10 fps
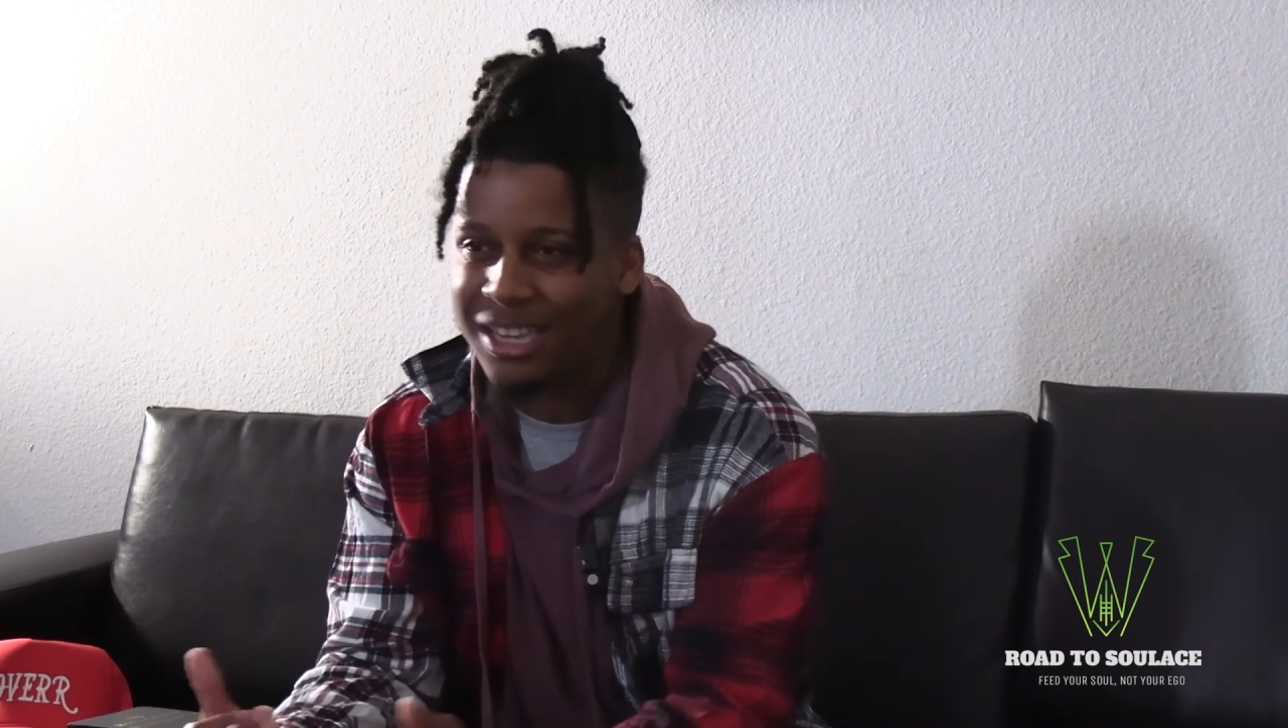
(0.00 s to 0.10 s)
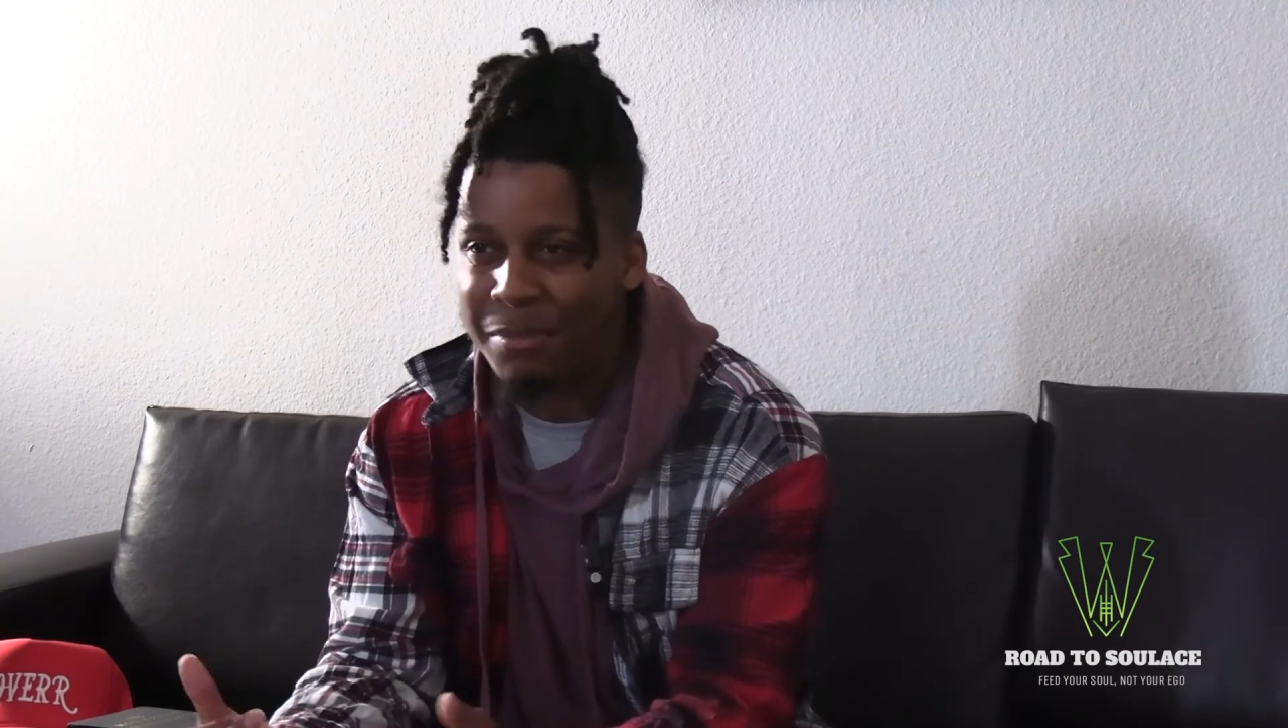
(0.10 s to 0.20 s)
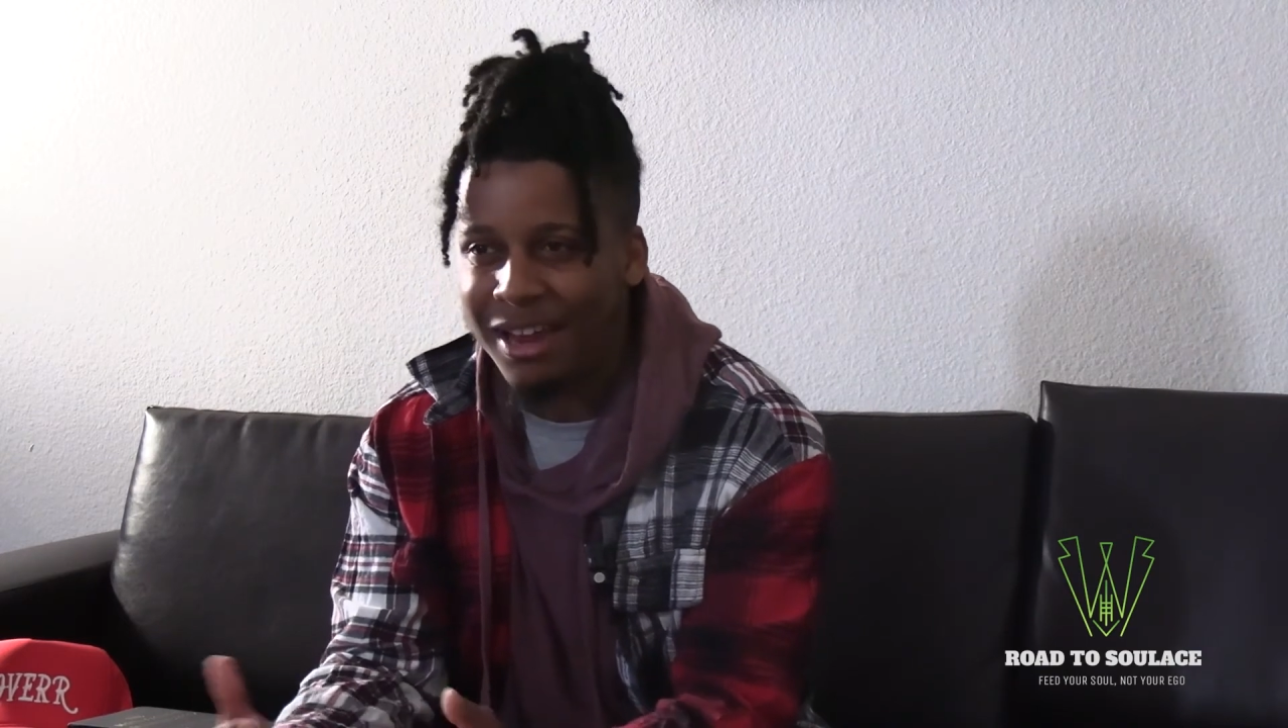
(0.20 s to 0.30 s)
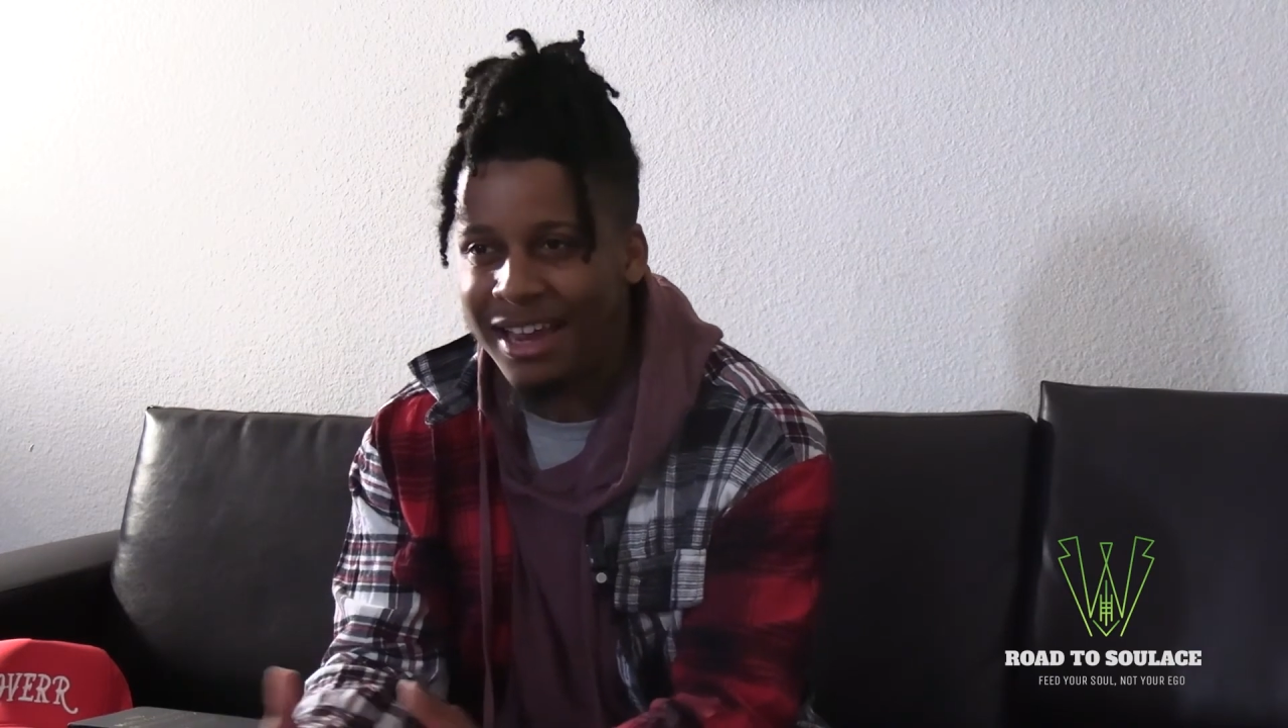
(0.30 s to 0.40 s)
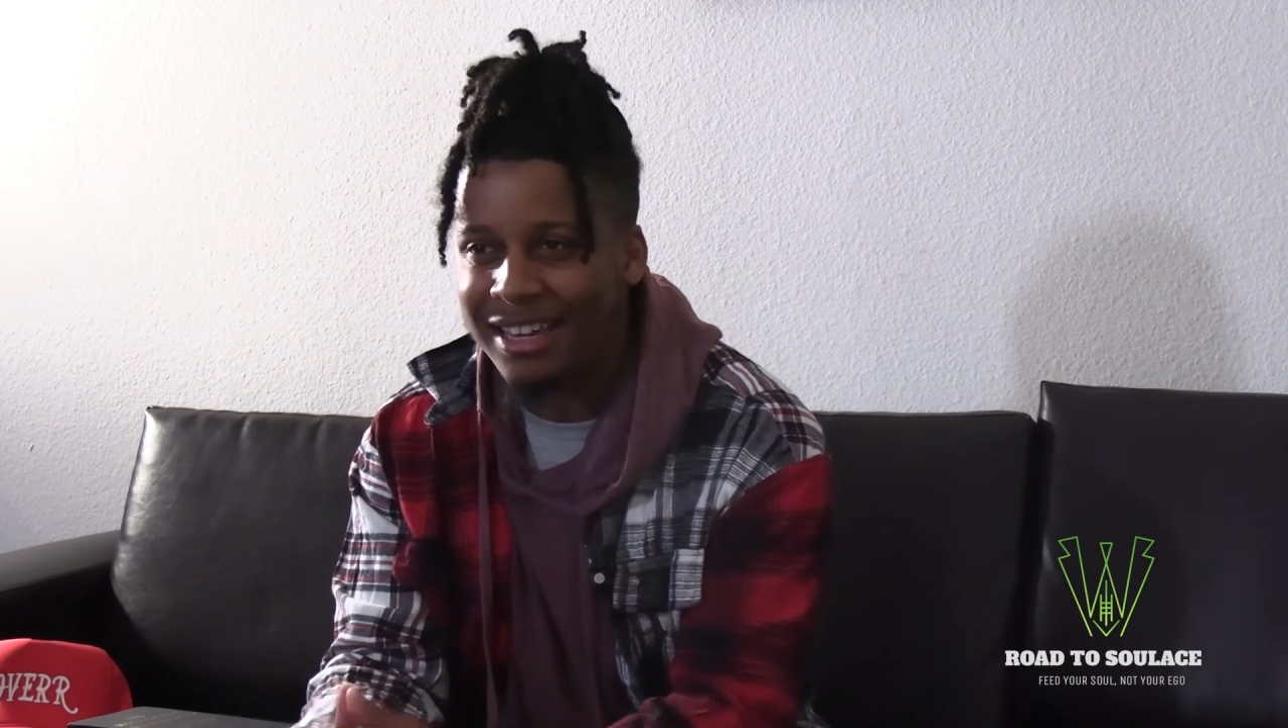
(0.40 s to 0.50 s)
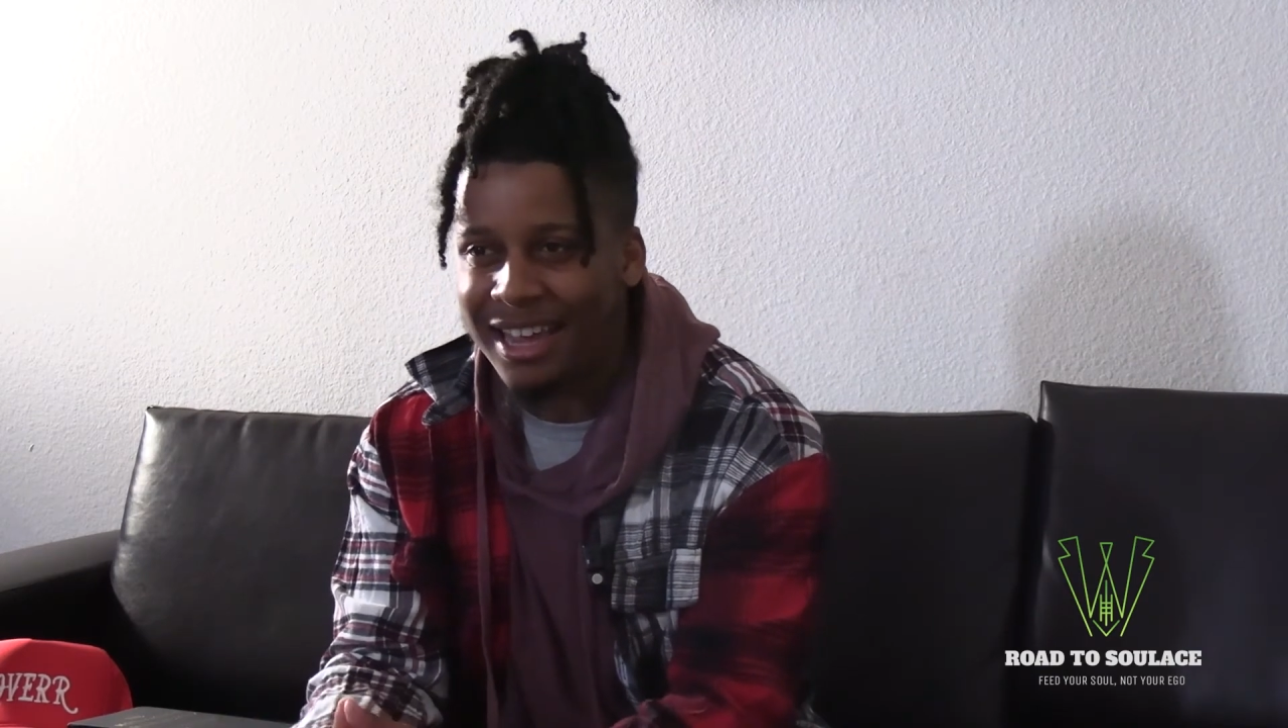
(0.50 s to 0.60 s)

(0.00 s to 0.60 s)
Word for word: something like